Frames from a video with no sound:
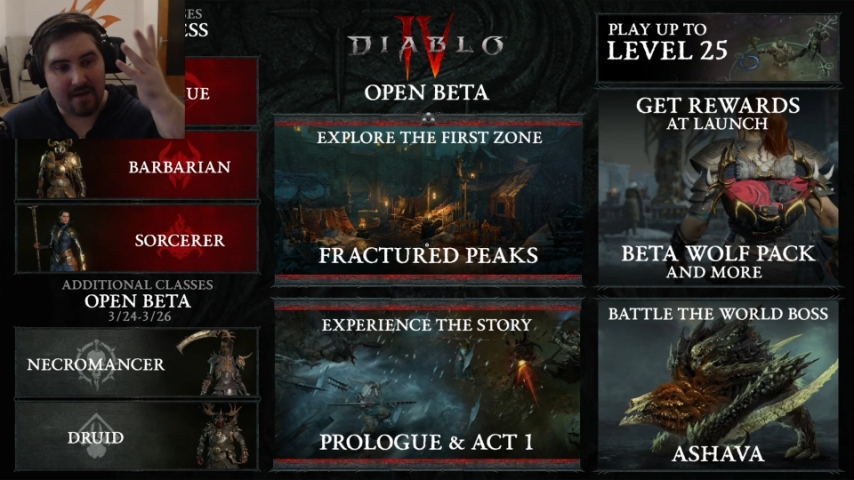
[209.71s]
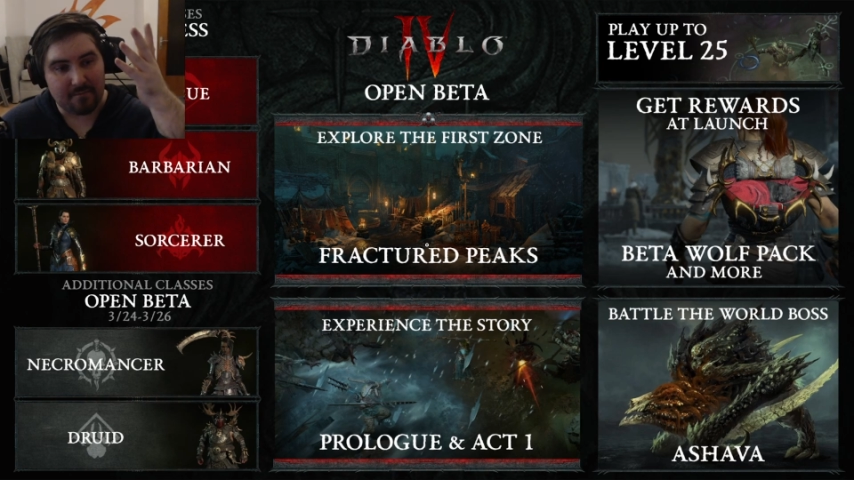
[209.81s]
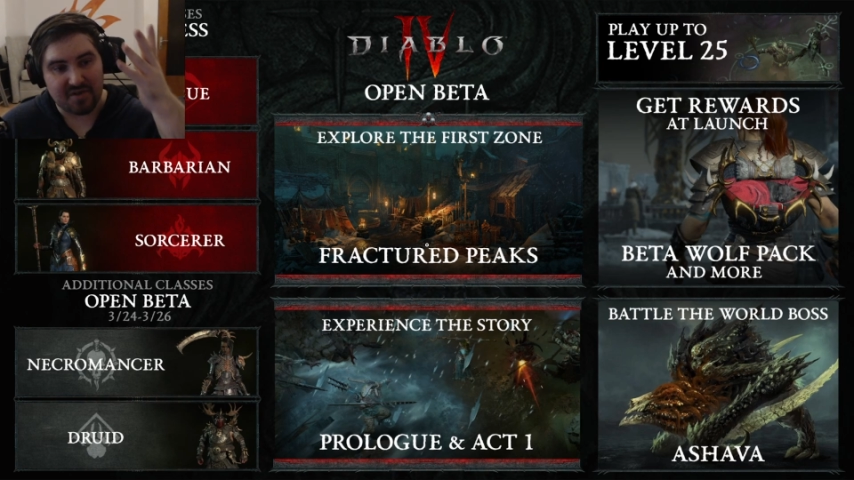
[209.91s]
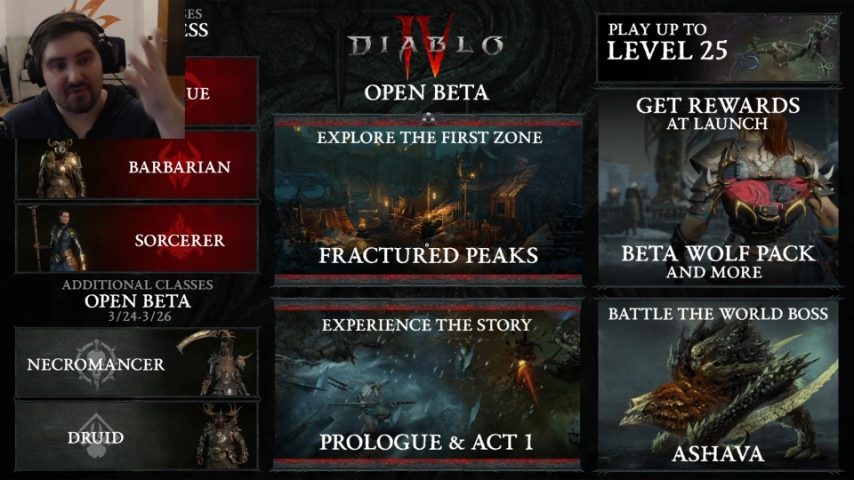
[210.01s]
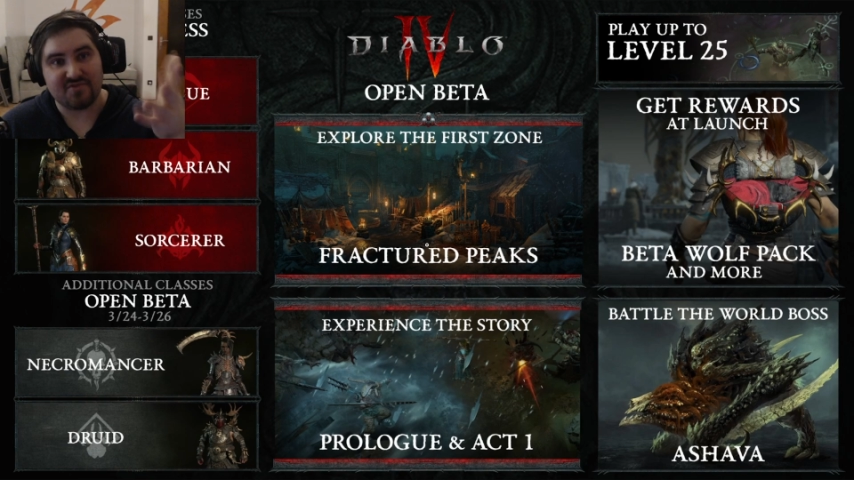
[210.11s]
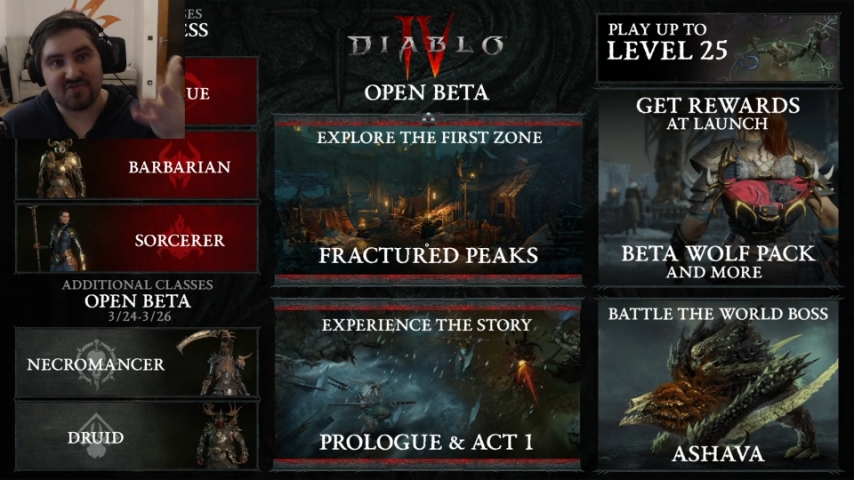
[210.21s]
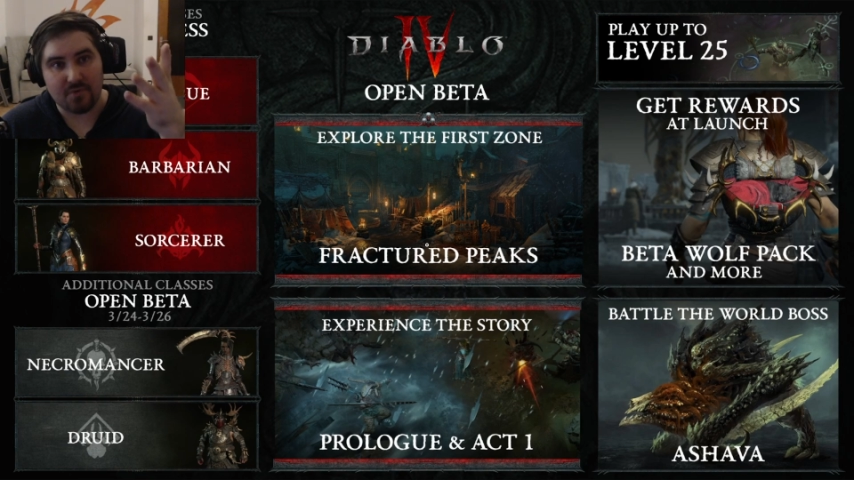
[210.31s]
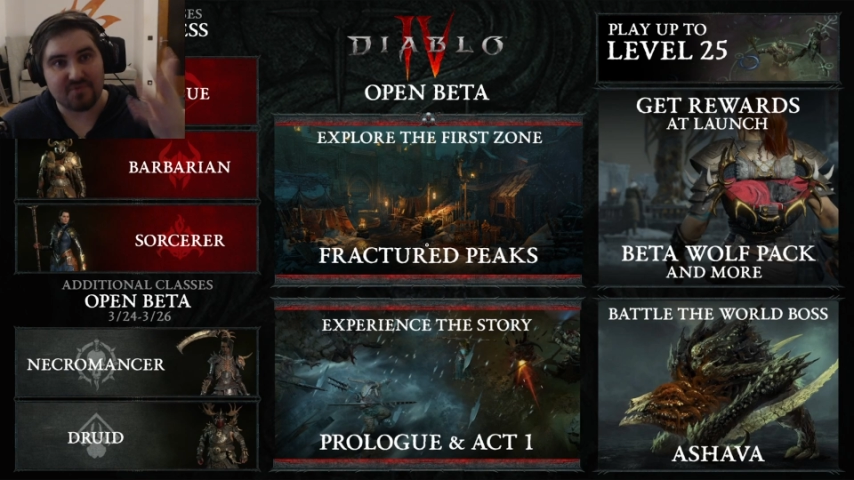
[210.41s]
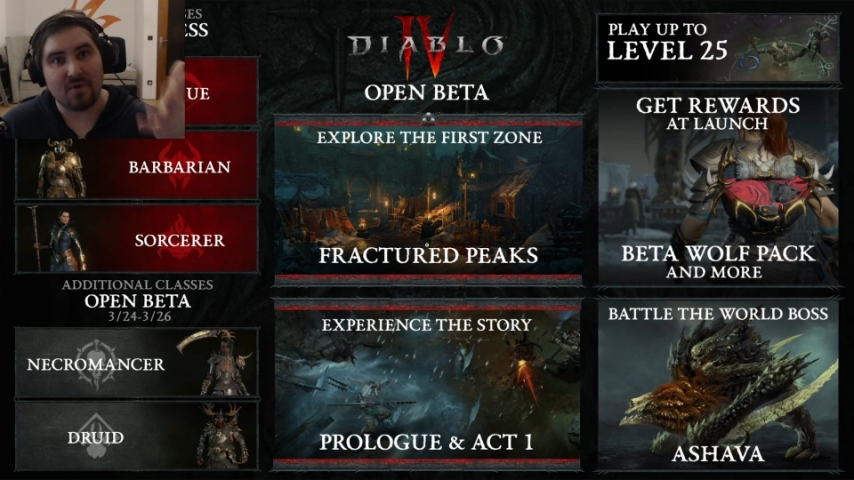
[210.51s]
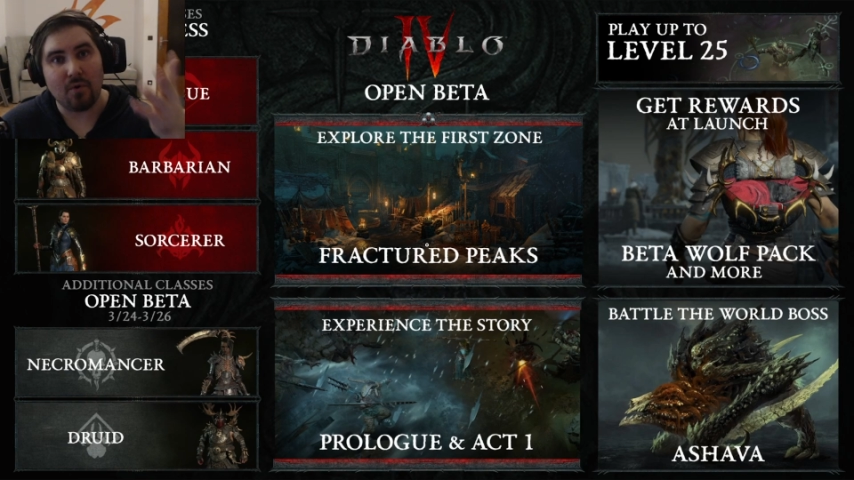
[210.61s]
because
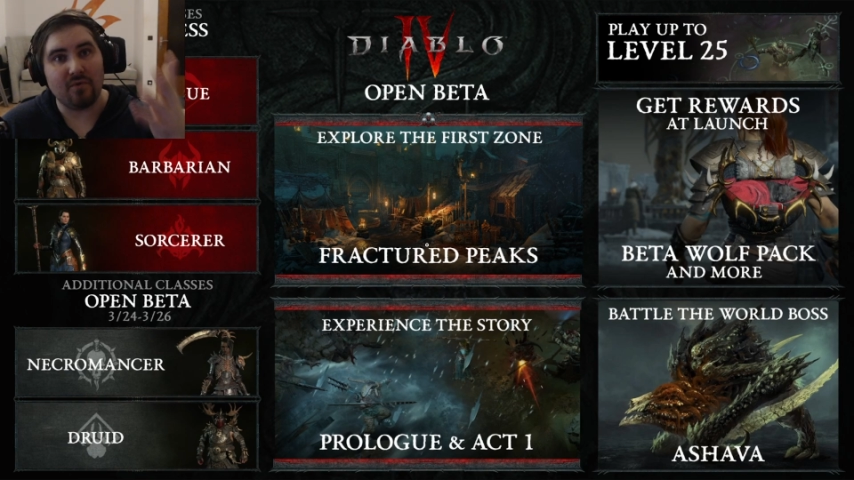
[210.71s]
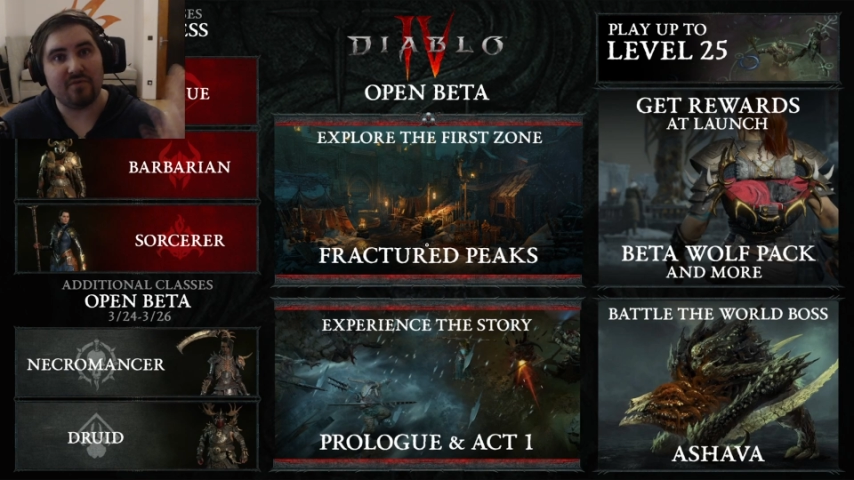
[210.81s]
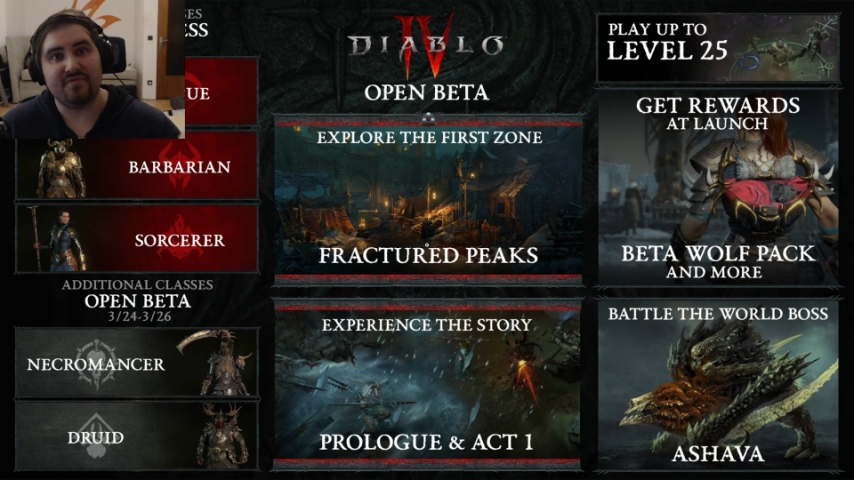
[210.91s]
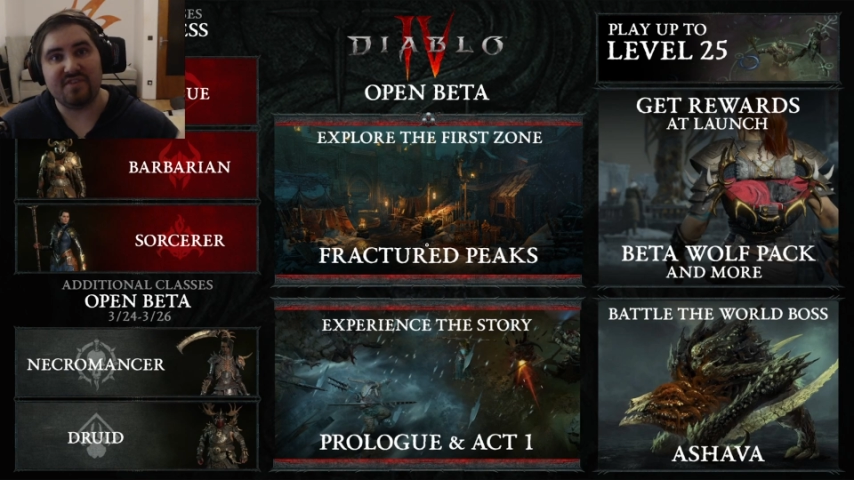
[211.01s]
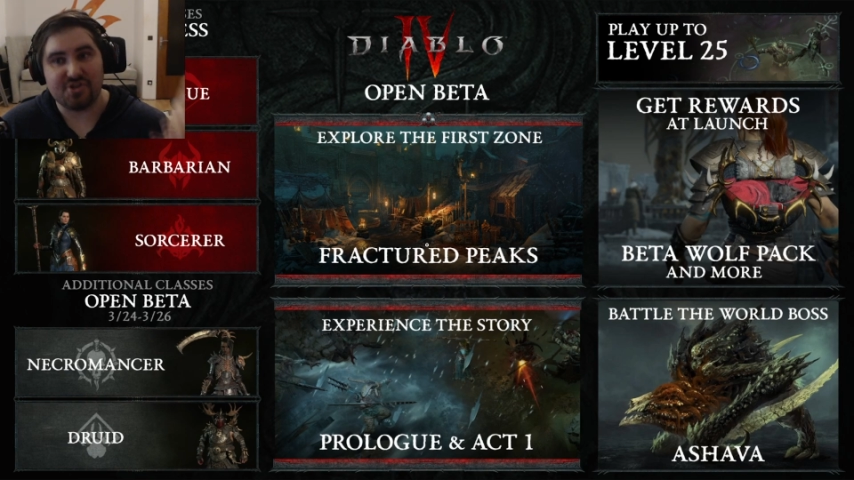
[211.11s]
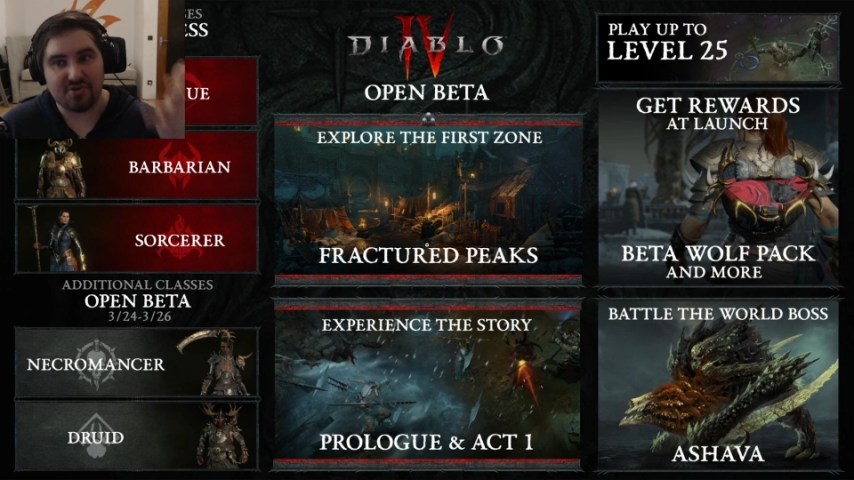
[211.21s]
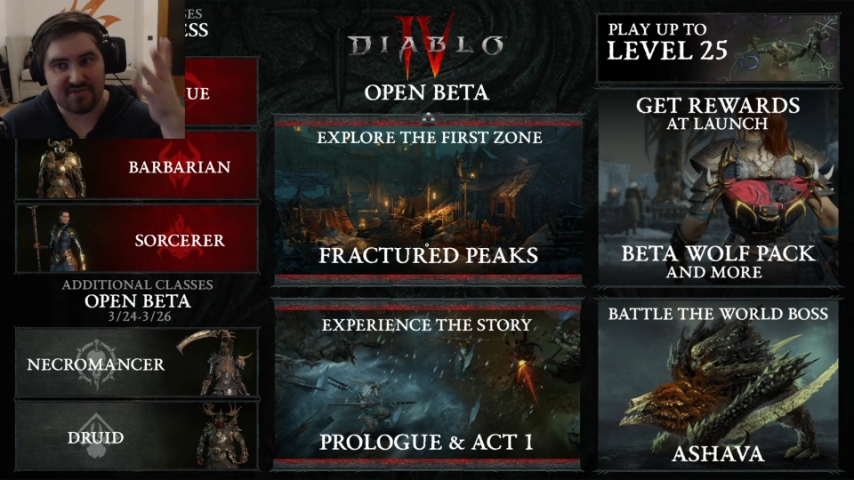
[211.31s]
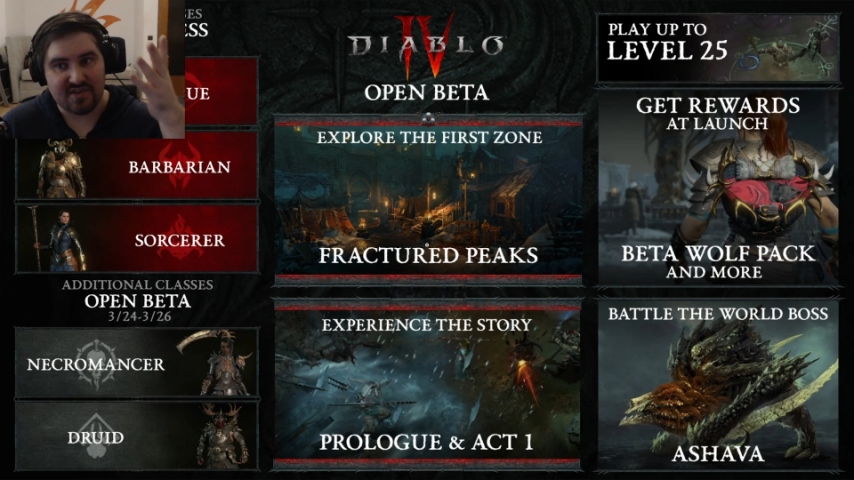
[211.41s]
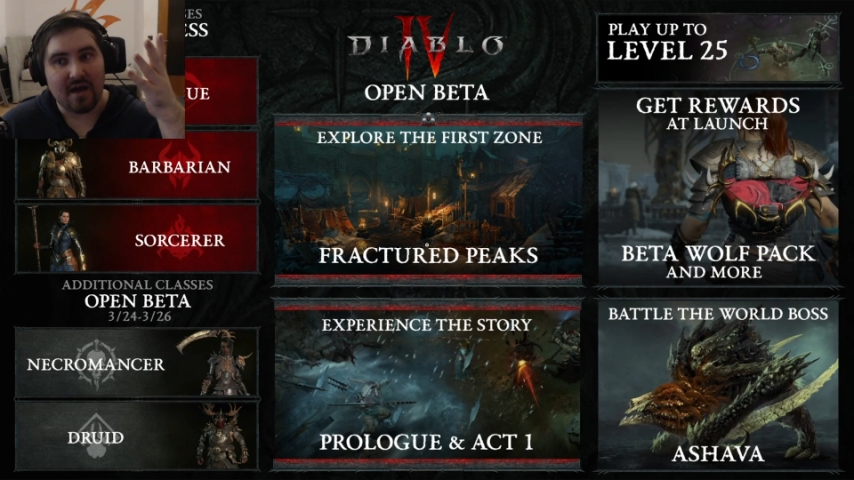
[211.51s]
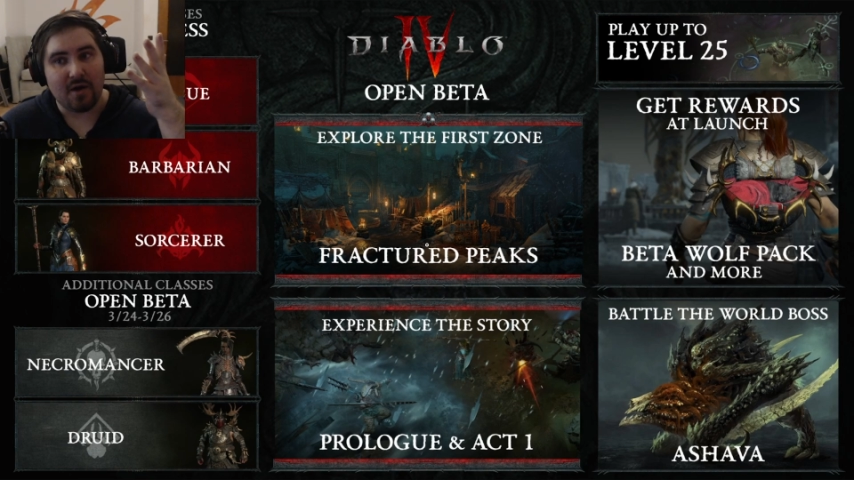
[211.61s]
those are all the features